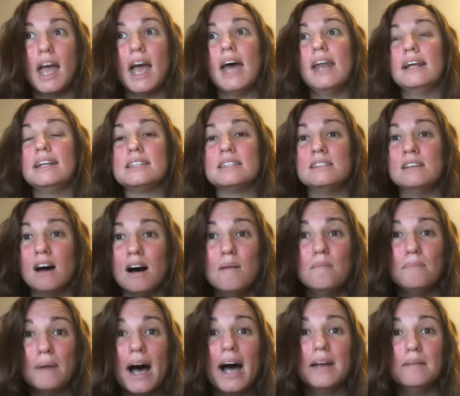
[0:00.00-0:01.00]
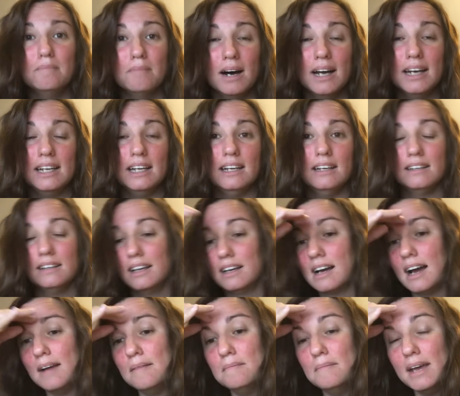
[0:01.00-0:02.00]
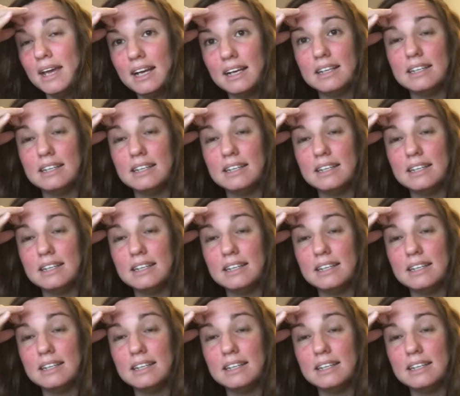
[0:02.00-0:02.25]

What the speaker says: And it's not bad money. Like, I make